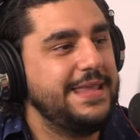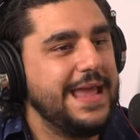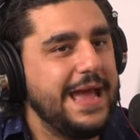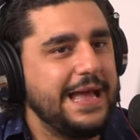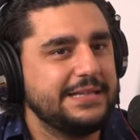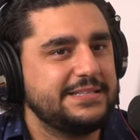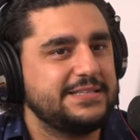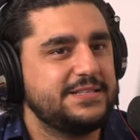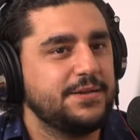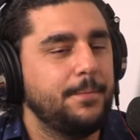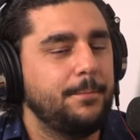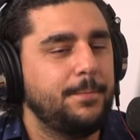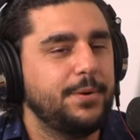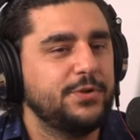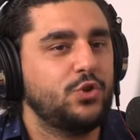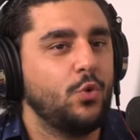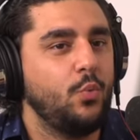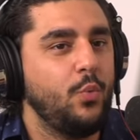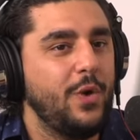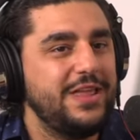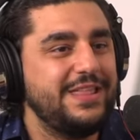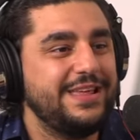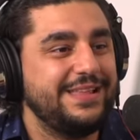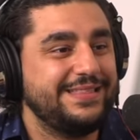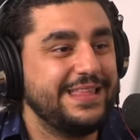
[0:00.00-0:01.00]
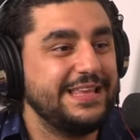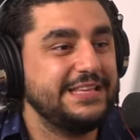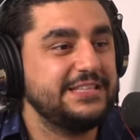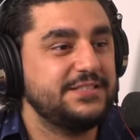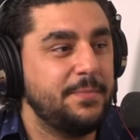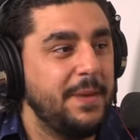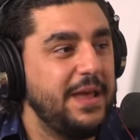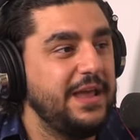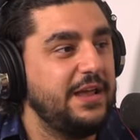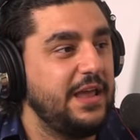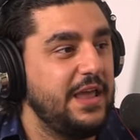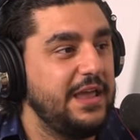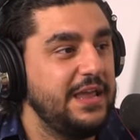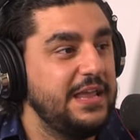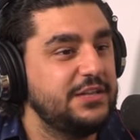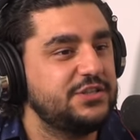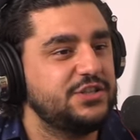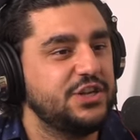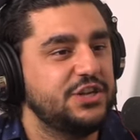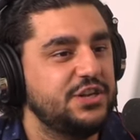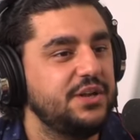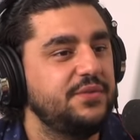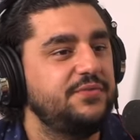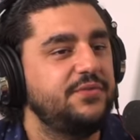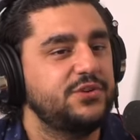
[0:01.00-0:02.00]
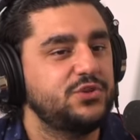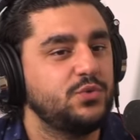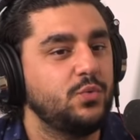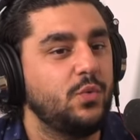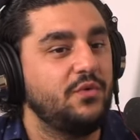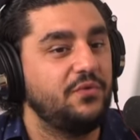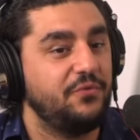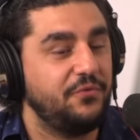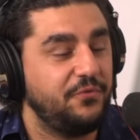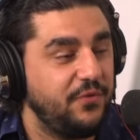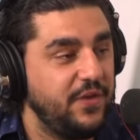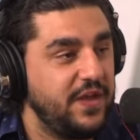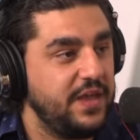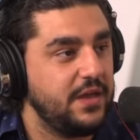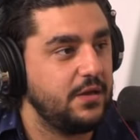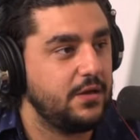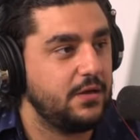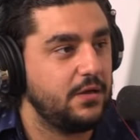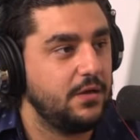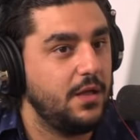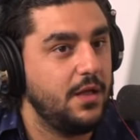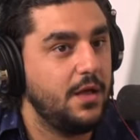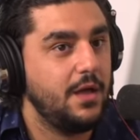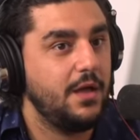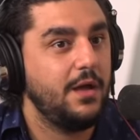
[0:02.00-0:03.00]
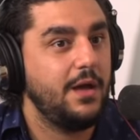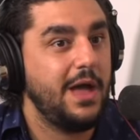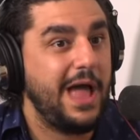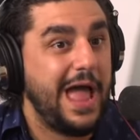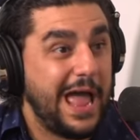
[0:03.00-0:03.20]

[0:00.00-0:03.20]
Yes, but the way that things make each individual feel